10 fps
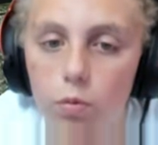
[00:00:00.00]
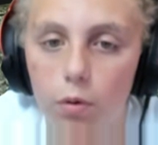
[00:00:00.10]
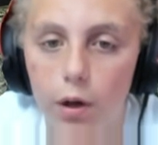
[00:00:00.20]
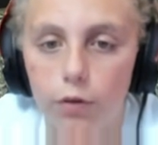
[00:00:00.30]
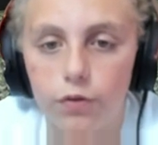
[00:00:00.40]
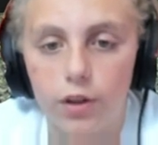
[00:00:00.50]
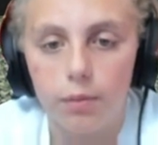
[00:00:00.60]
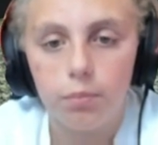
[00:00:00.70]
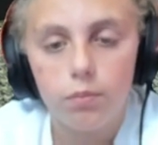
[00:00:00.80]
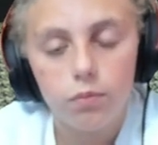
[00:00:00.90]
one of
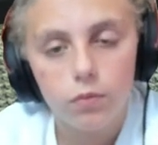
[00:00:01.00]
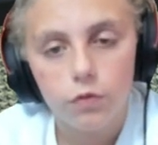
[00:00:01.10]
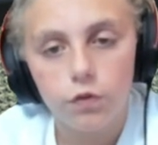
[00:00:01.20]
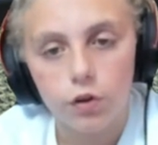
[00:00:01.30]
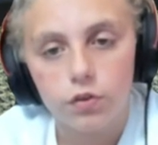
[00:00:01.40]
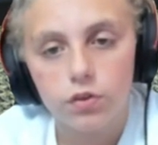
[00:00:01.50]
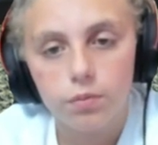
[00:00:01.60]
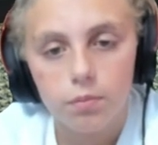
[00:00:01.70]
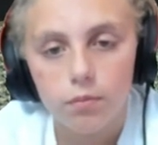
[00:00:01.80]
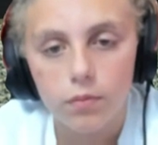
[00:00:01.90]
them first,
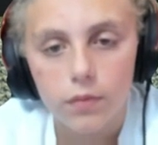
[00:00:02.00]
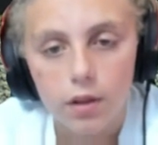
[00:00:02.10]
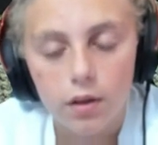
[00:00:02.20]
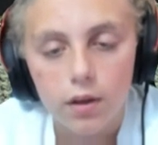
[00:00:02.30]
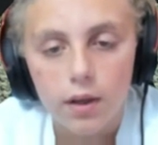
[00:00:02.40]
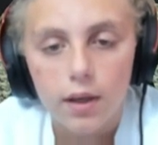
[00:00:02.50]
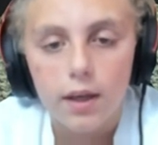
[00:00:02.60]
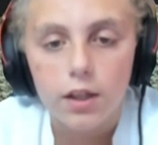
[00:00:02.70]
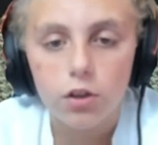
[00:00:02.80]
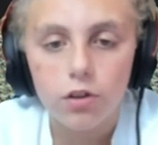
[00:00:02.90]

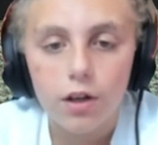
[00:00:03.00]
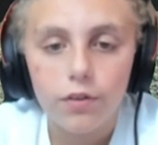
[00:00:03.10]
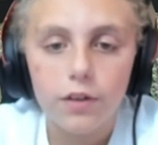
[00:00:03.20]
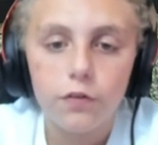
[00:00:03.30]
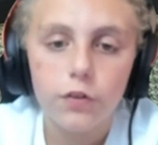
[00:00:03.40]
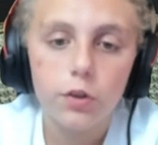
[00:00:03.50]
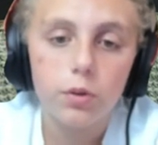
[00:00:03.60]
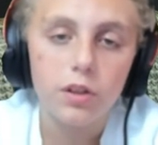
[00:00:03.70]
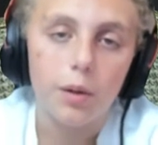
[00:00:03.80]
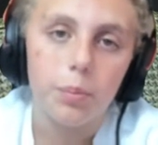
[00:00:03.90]
here you have a
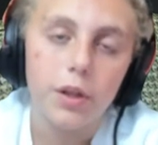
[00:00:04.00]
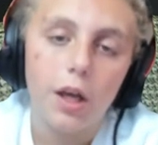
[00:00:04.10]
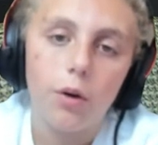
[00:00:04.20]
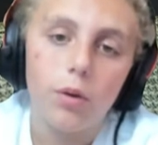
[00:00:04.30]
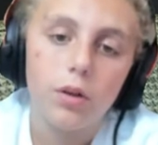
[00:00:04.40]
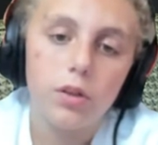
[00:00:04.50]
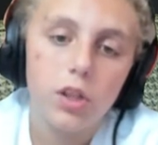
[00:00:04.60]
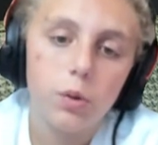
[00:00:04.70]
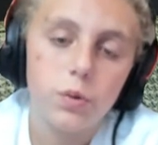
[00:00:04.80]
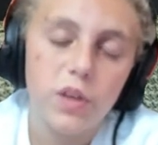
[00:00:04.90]
fuel dump. Now
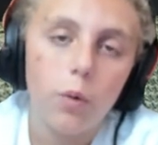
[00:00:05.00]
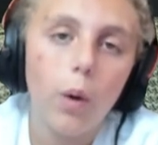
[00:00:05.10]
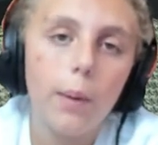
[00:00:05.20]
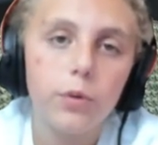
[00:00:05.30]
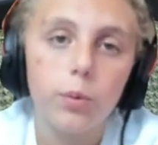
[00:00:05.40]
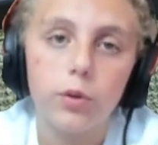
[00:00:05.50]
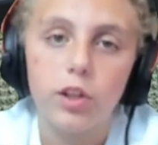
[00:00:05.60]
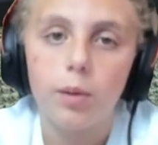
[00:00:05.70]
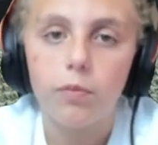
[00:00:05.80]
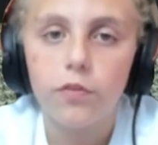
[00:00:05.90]
you would say, why would you want to
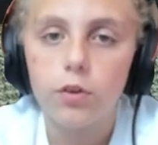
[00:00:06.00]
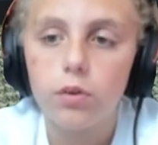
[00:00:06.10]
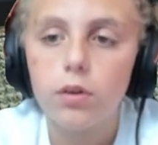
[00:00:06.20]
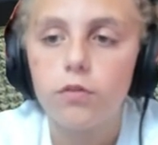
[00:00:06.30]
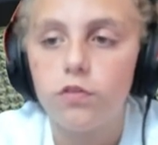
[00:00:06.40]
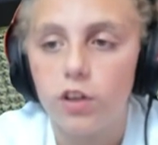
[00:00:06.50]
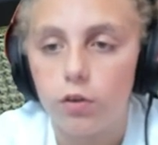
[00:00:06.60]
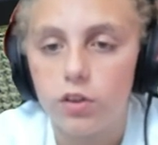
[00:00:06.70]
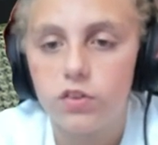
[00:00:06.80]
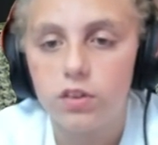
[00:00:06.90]
dump fuel?
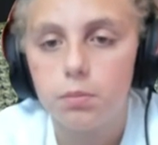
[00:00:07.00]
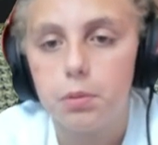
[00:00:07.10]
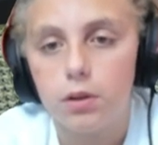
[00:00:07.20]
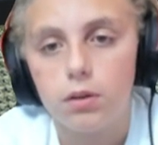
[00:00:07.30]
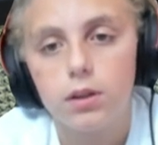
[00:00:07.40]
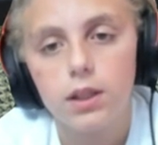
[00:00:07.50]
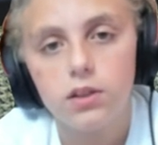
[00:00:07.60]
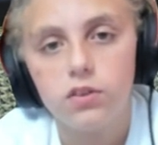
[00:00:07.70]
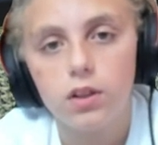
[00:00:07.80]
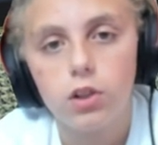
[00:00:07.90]
Very simple.
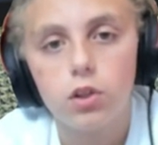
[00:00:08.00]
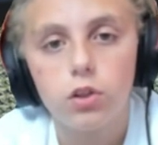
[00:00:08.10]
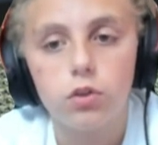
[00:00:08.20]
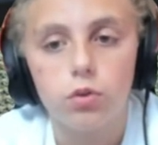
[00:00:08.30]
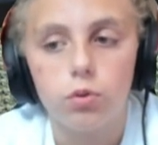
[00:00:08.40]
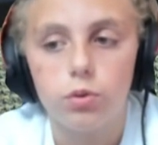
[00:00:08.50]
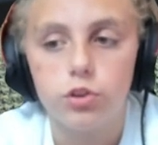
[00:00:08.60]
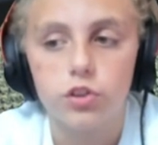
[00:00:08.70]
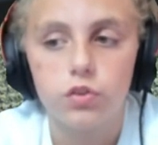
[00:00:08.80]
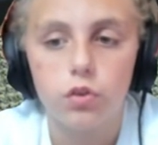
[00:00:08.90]
Let's say you
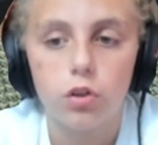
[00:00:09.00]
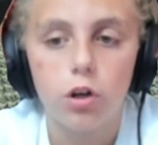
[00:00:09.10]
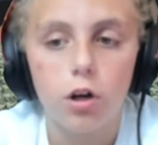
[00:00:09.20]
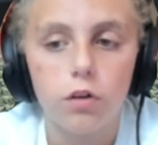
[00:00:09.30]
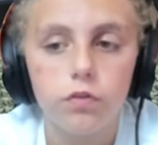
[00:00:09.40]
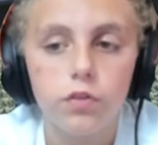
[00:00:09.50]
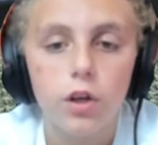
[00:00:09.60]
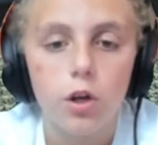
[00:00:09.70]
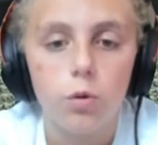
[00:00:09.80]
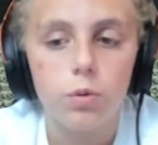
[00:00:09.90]
just took off
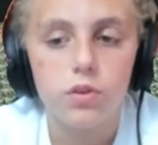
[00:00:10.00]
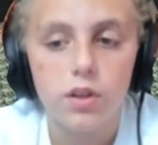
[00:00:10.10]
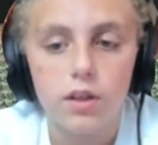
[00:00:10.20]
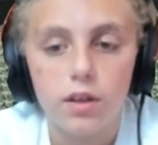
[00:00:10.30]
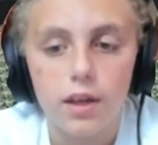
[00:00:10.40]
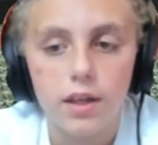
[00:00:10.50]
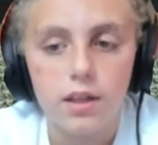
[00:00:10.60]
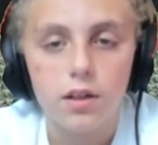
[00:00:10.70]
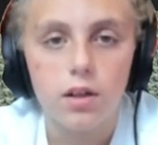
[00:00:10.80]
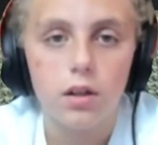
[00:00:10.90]
with
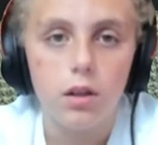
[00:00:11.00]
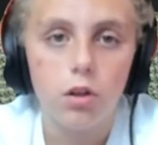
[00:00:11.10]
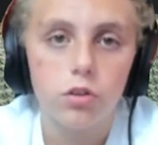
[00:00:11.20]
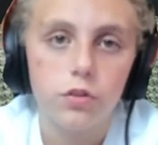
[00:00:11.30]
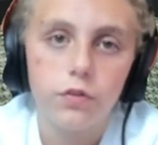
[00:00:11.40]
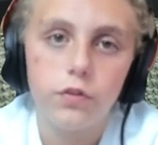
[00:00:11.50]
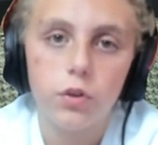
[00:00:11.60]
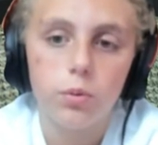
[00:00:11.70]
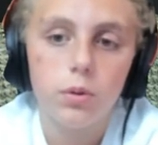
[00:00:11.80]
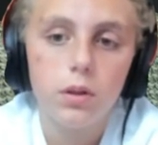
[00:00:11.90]
a lot of
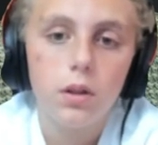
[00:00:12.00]
fuel.